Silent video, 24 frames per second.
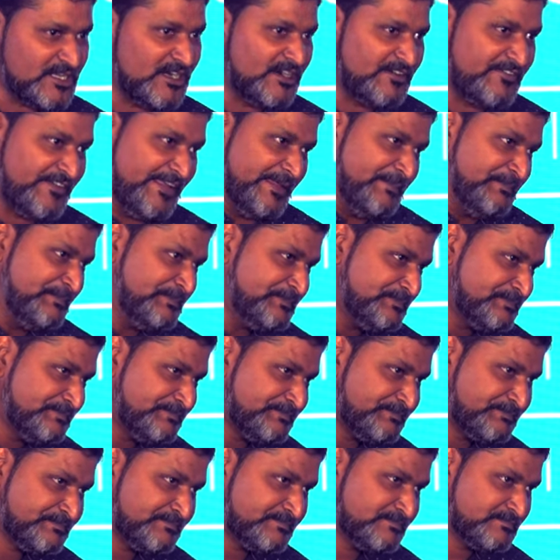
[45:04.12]
you to serve Him.
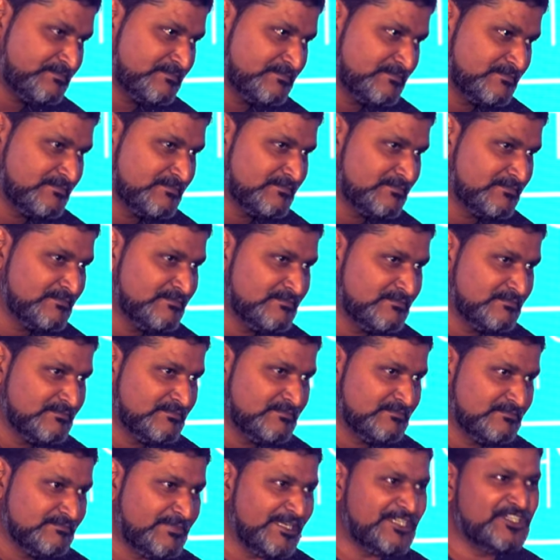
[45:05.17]

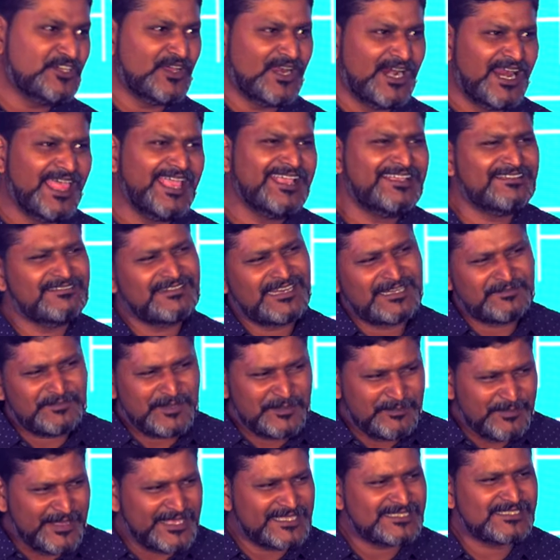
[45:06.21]
But you're like,
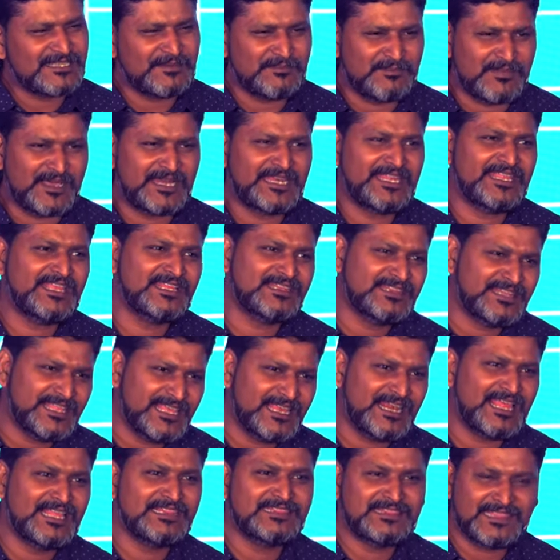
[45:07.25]
let me make some money
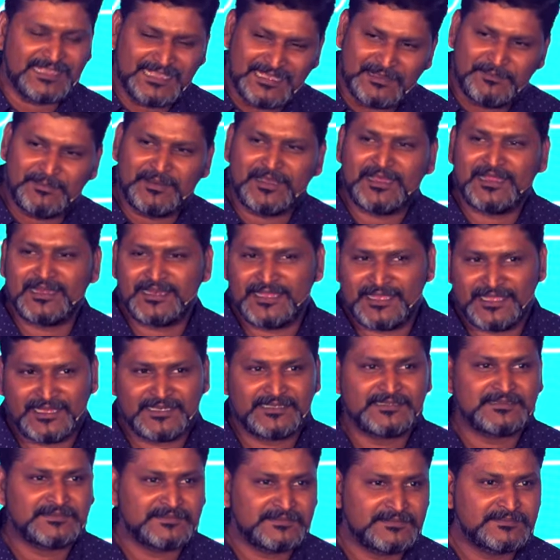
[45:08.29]
and then I'll think about
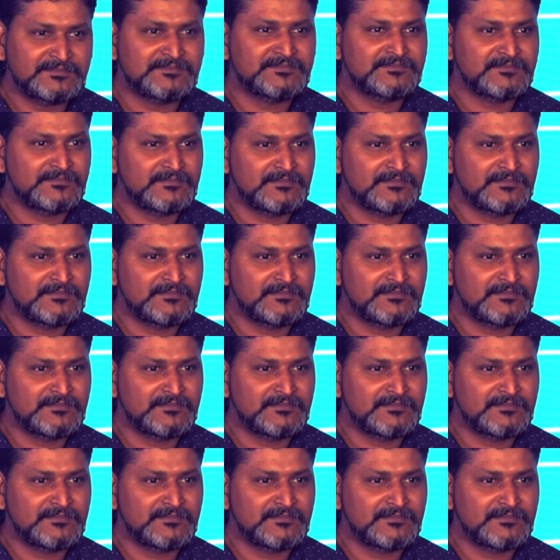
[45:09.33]
it.